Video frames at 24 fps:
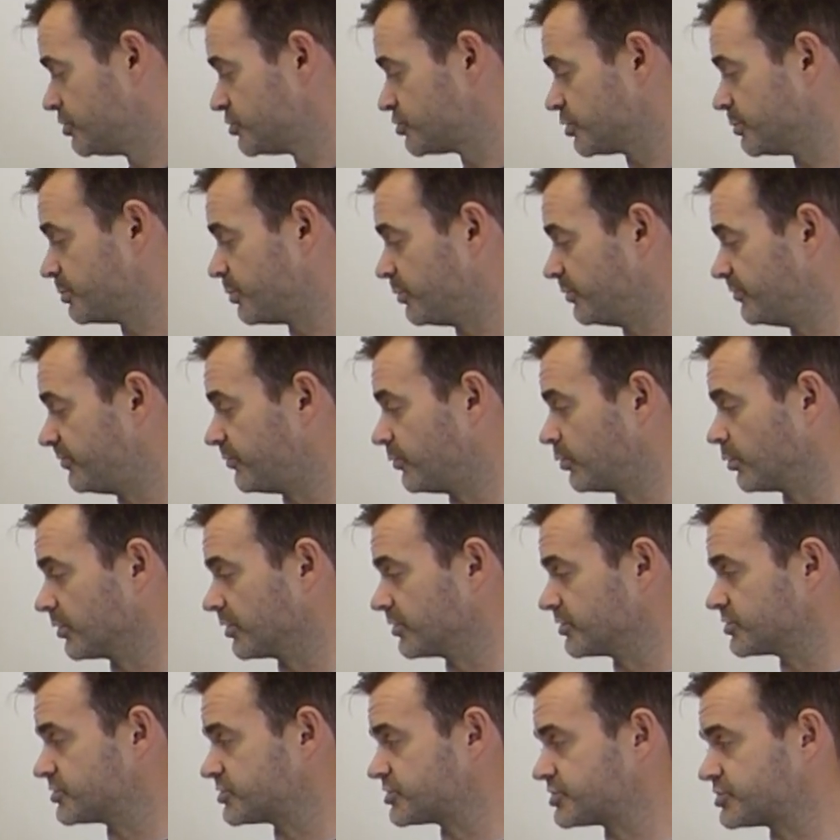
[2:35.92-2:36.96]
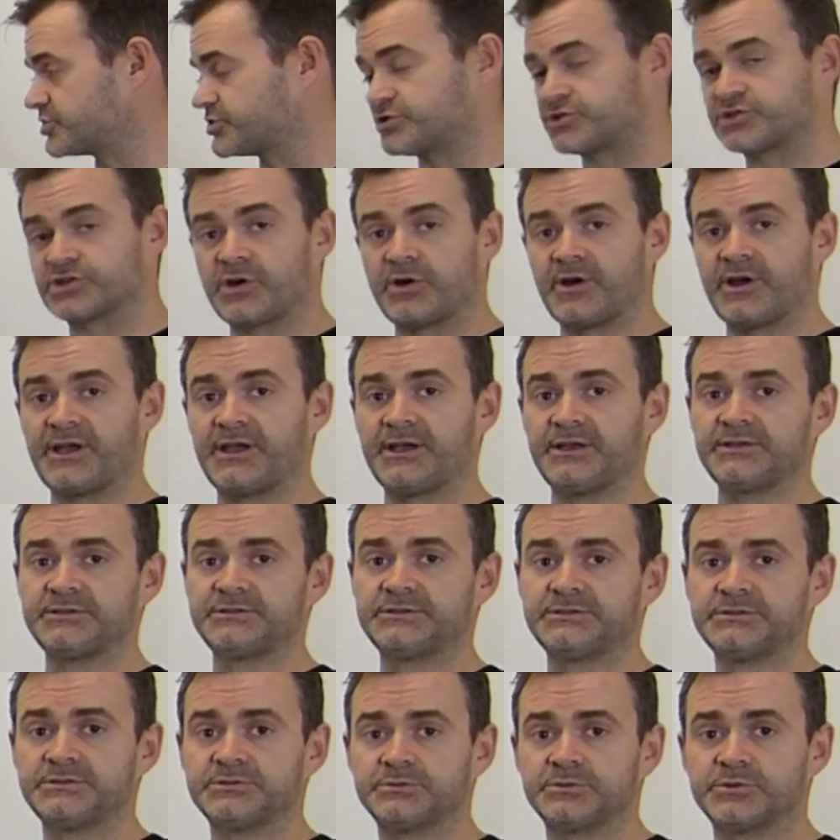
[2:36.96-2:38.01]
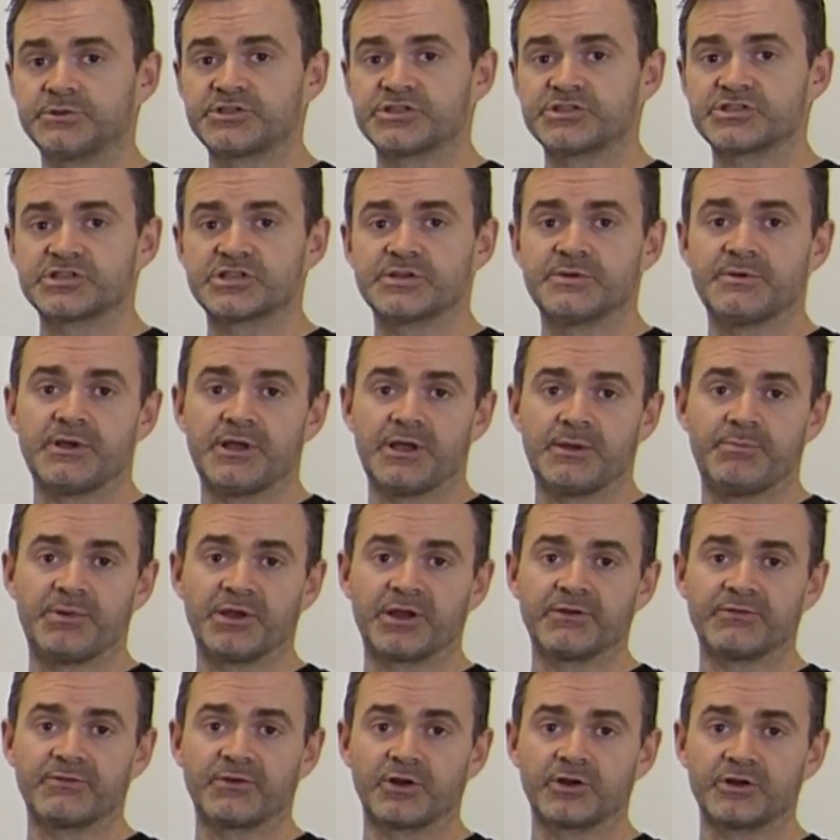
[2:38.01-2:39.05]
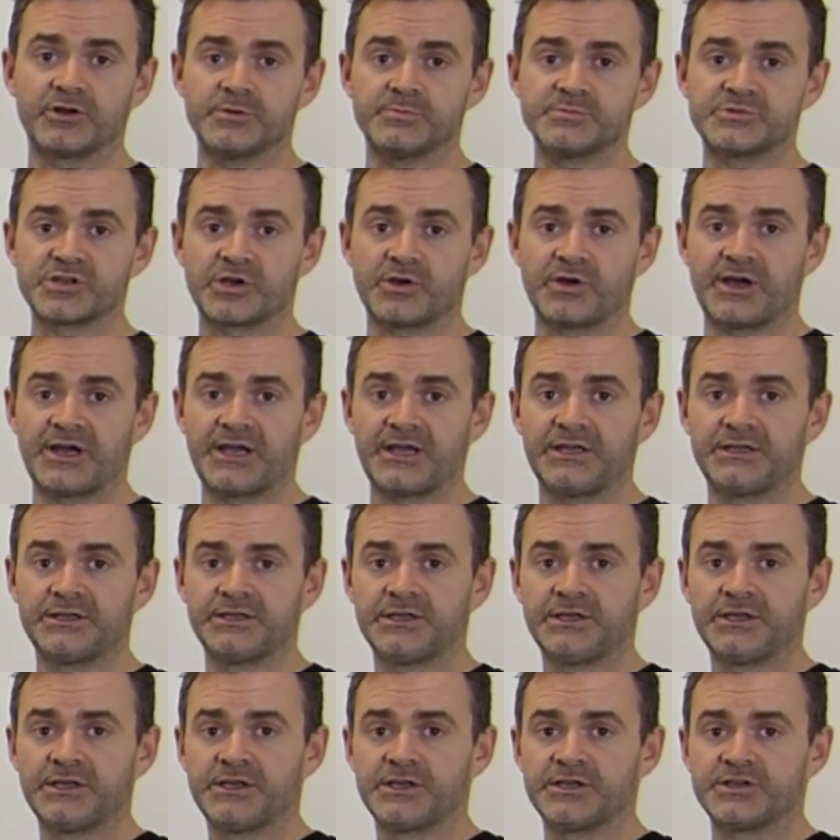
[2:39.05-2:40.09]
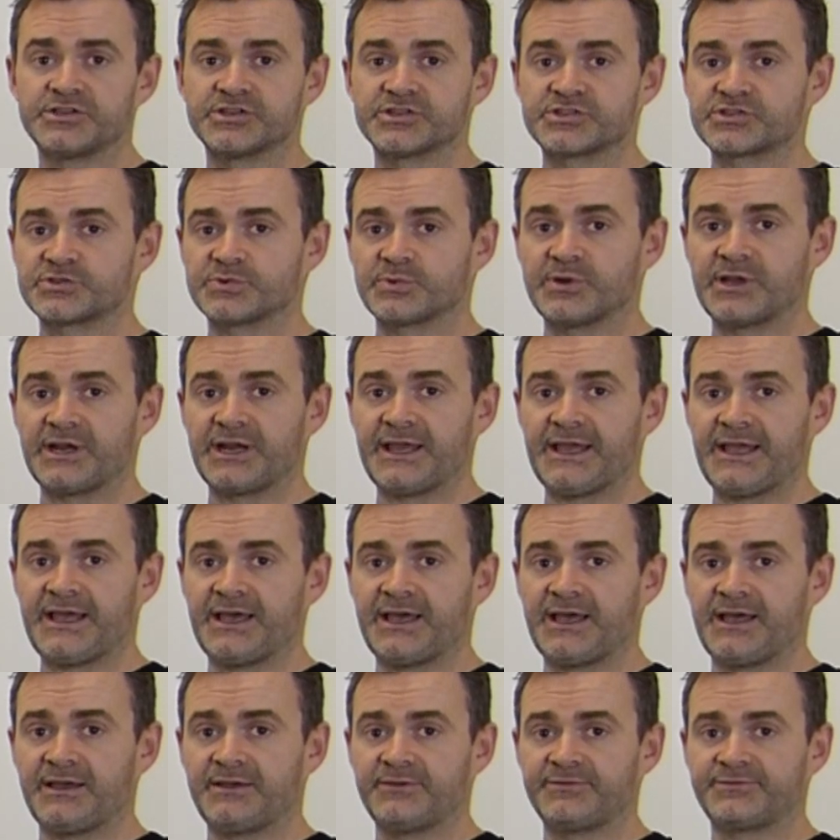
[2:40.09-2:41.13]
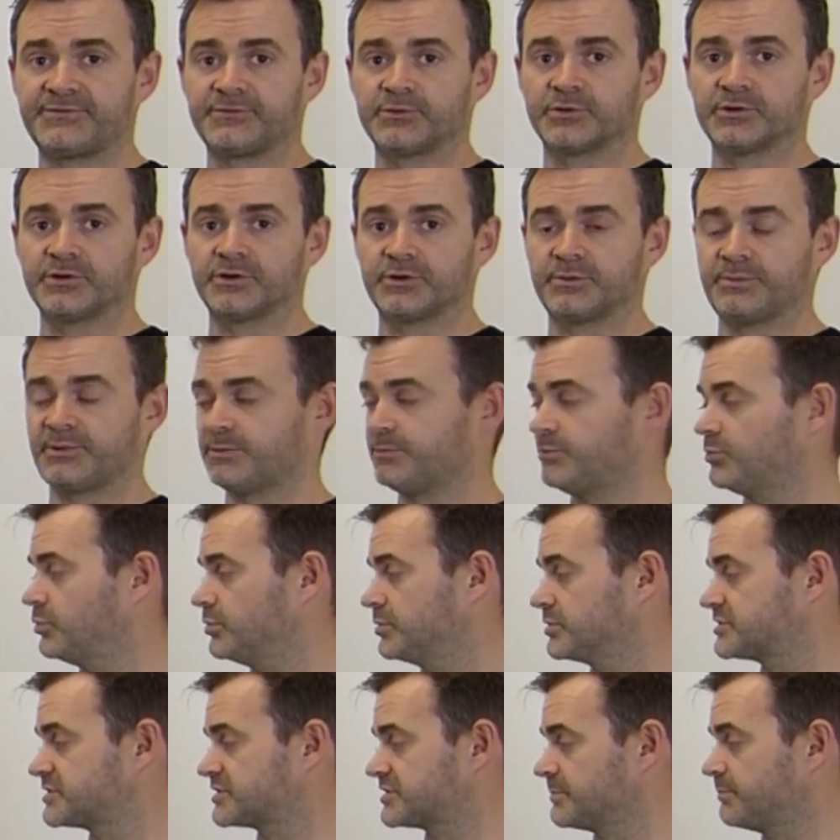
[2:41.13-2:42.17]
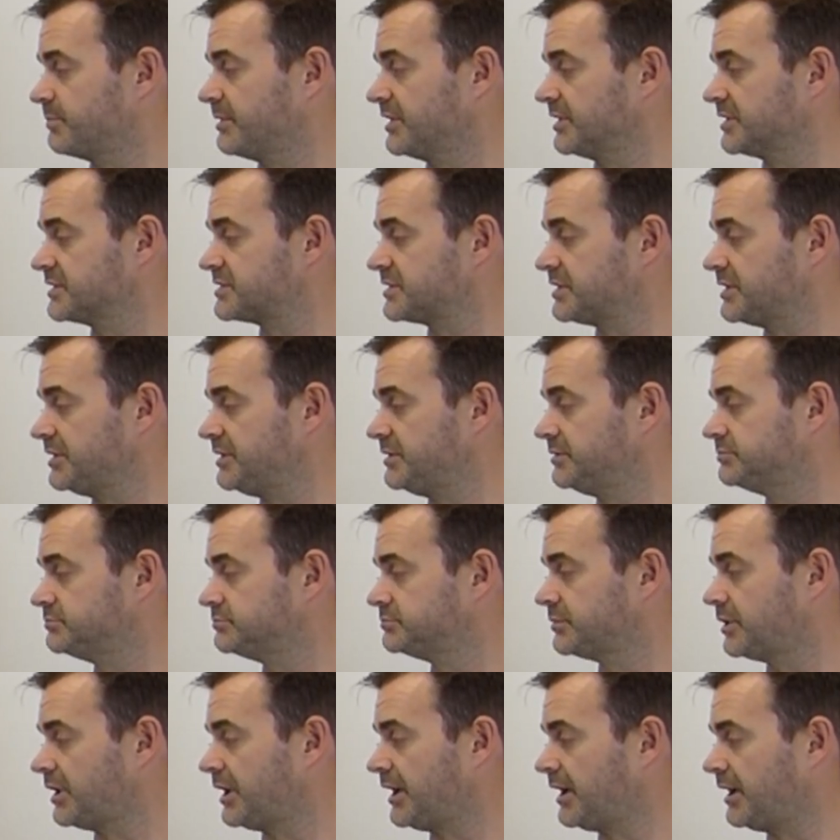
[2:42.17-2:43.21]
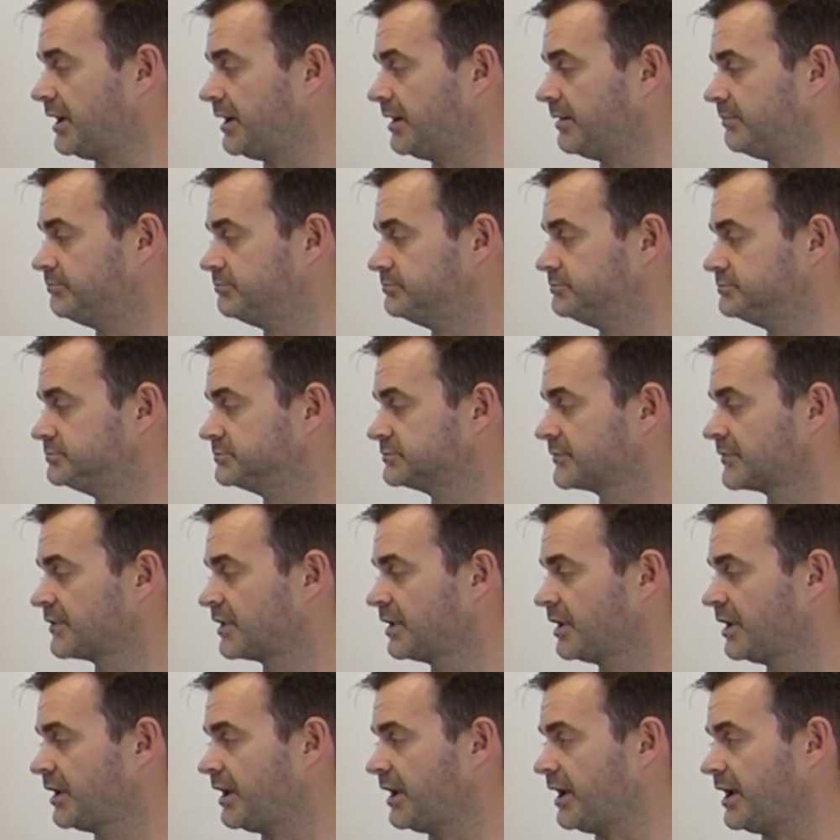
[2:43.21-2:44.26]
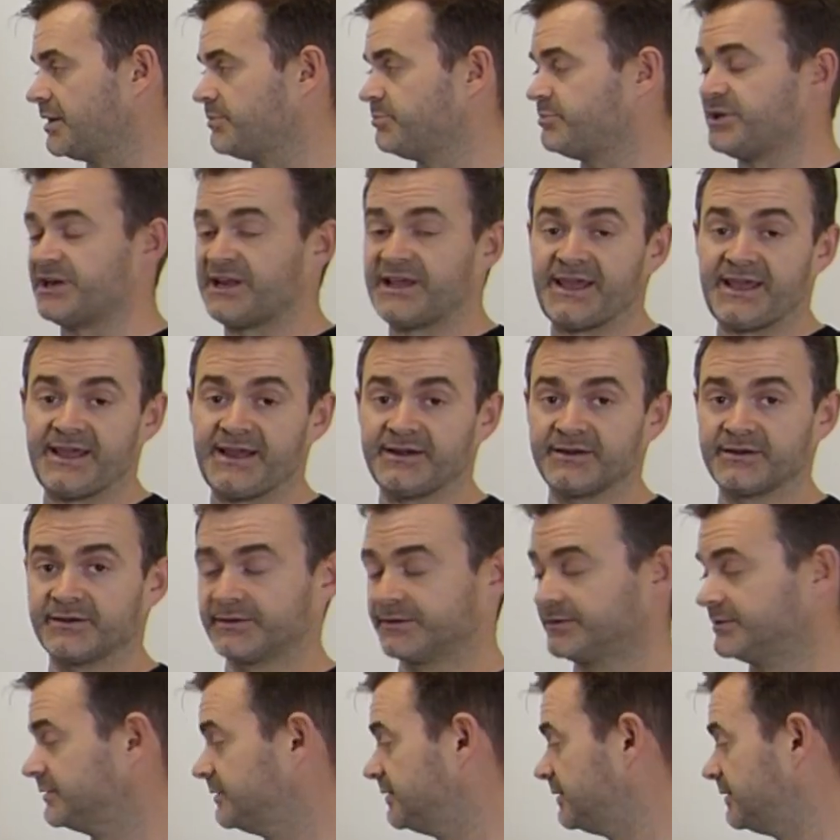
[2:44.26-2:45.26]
2.4 inch tyre, which is a, a bigger volume tyre, just to allow for a little bit more stability um, and better handling.